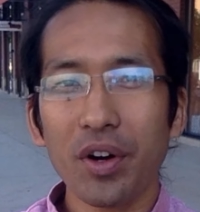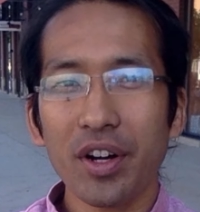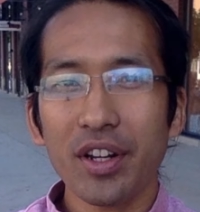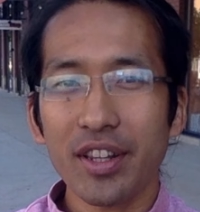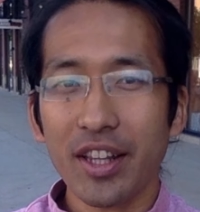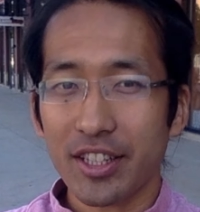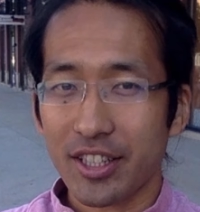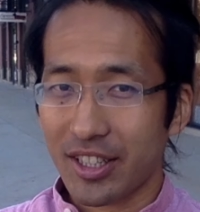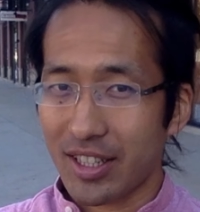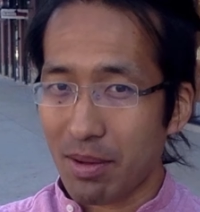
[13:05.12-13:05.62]

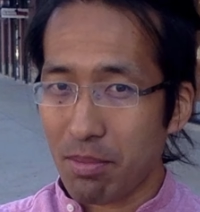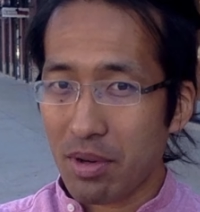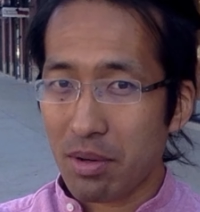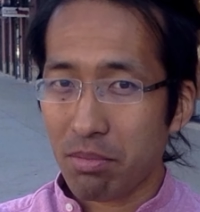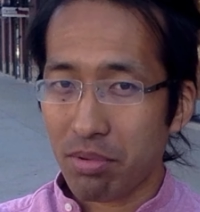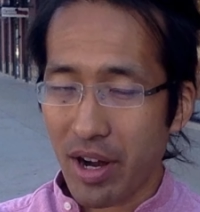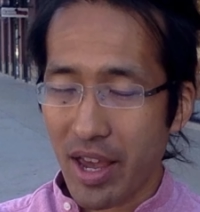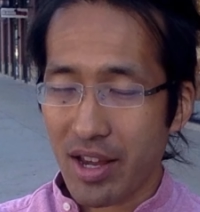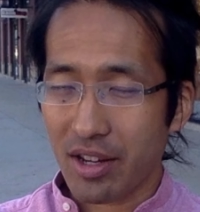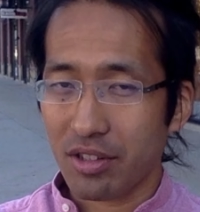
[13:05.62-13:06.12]
the summer
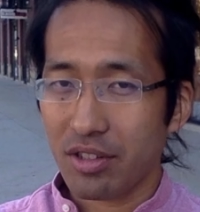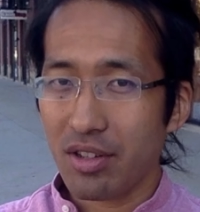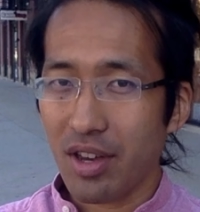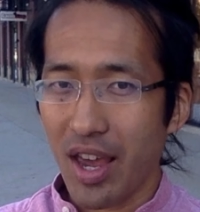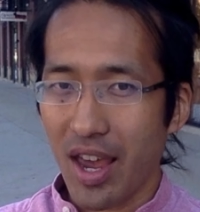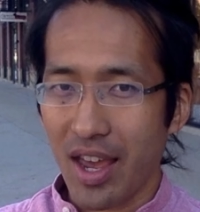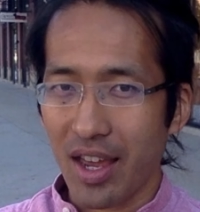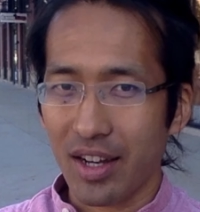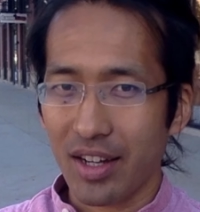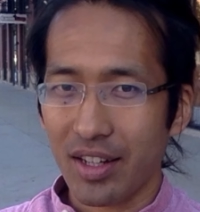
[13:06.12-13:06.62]
break to
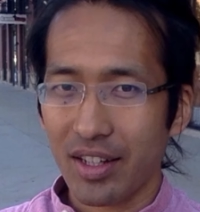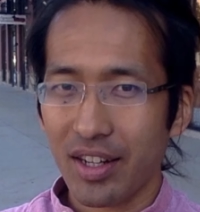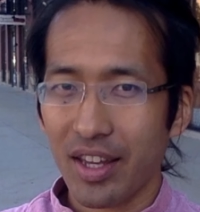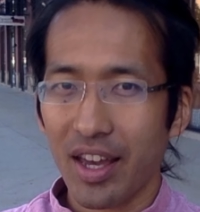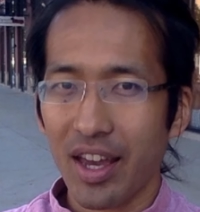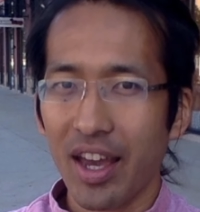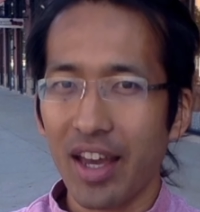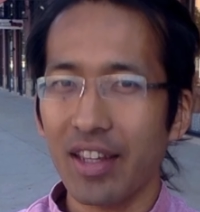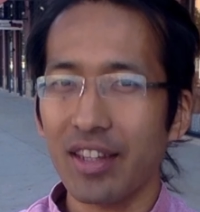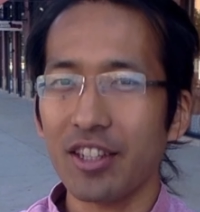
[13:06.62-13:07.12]
end
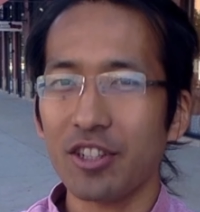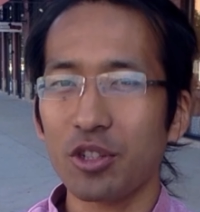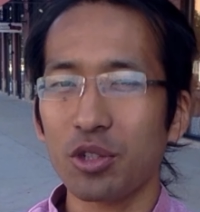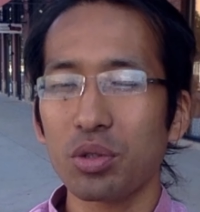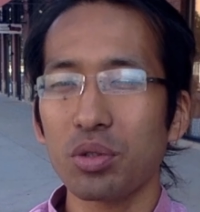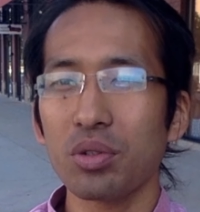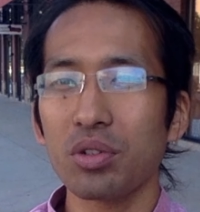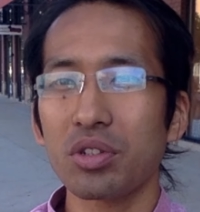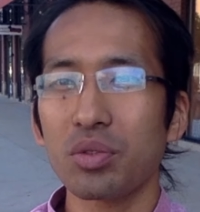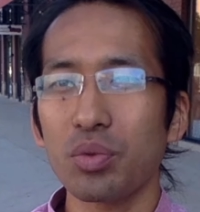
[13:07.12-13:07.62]
and the
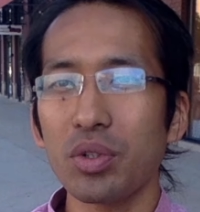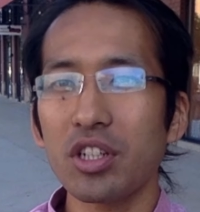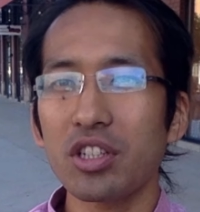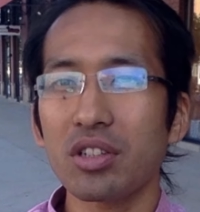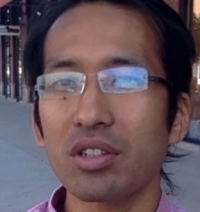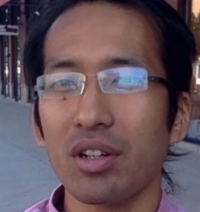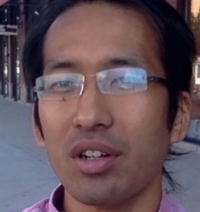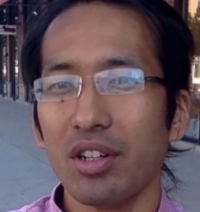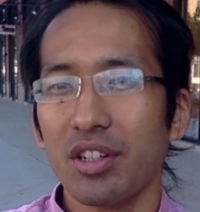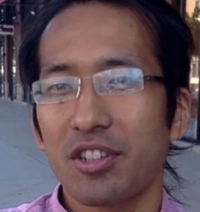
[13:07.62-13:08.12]
schools
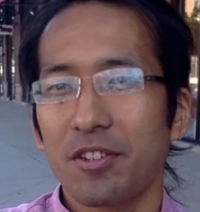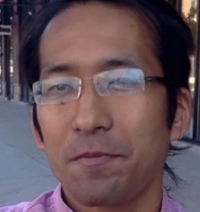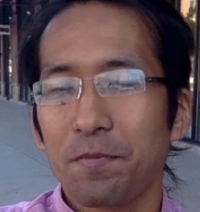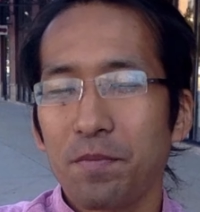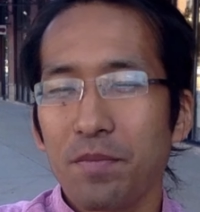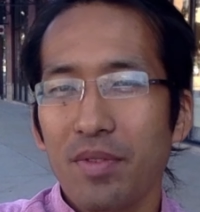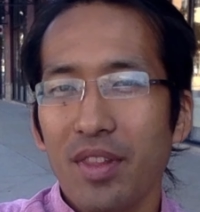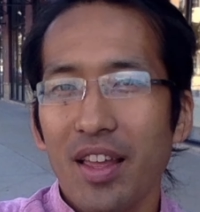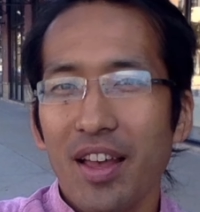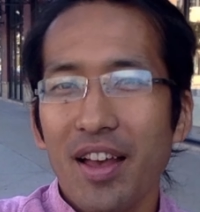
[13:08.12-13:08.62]
restart,
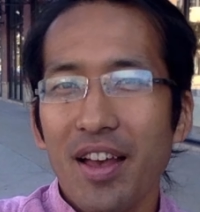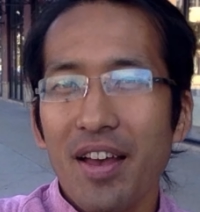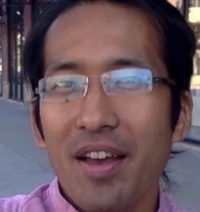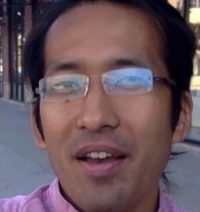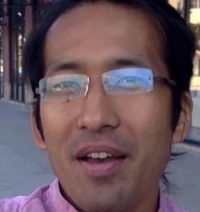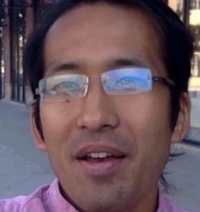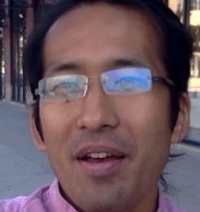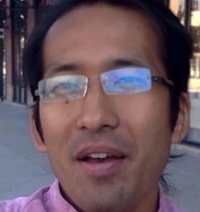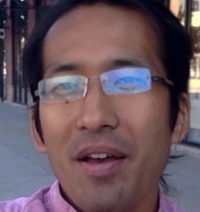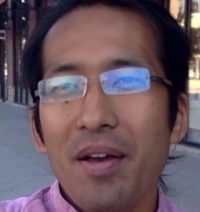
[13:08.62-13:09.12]

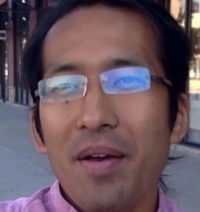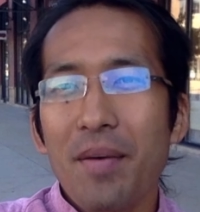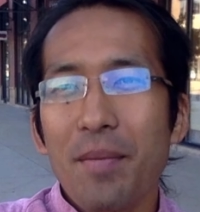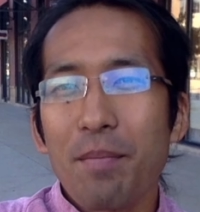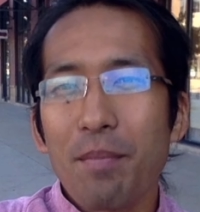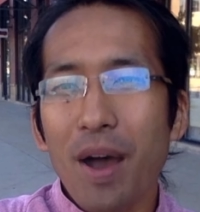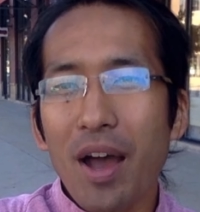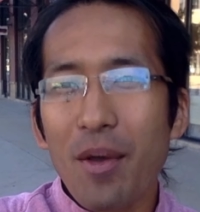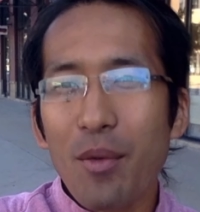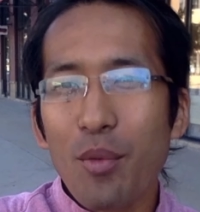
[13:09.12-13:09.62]

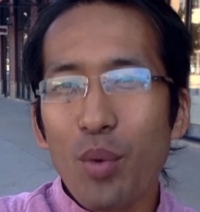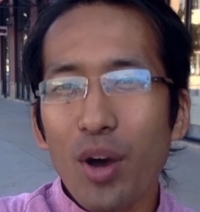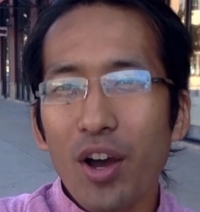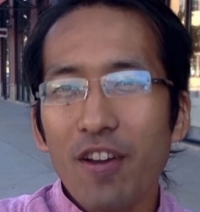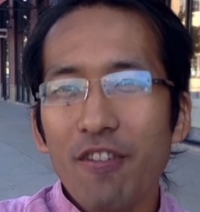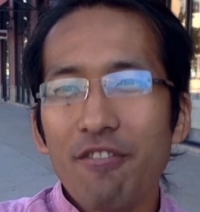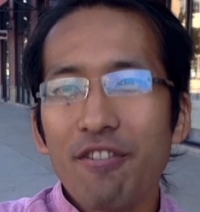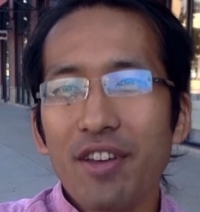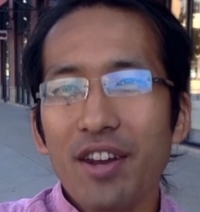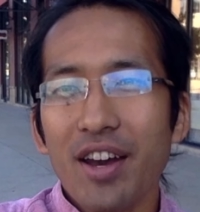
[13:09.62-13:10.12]
my
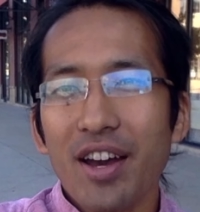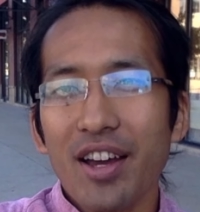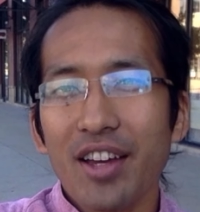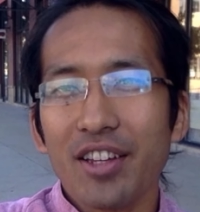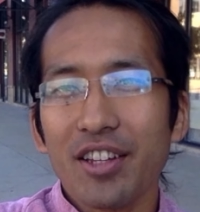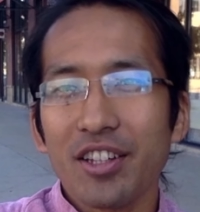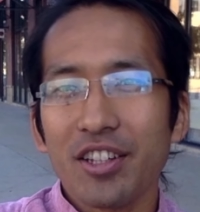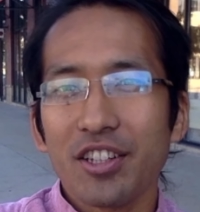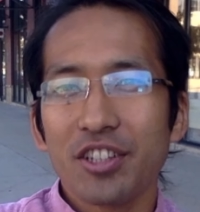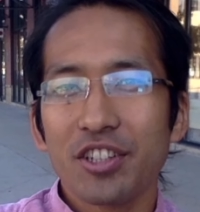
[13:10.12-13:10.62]
wife and I
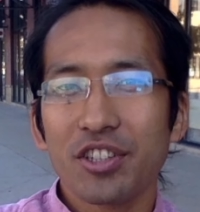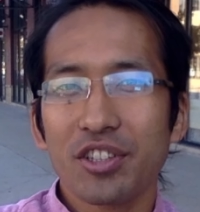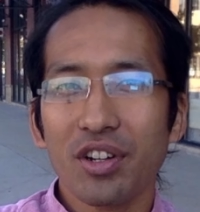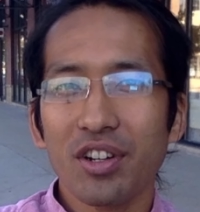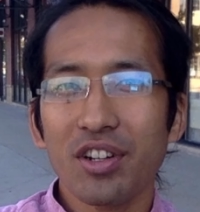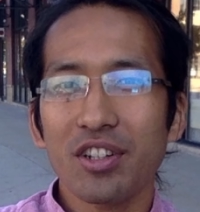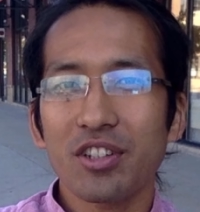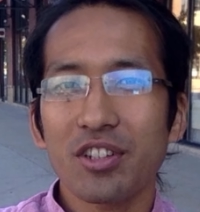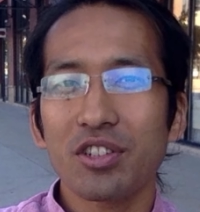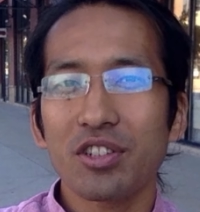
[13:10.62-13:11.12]

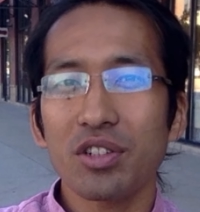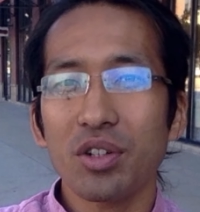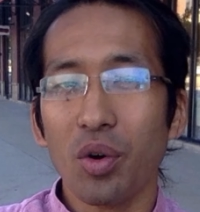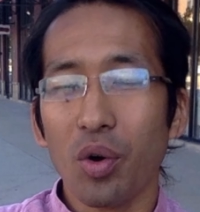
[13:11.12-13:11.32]
started to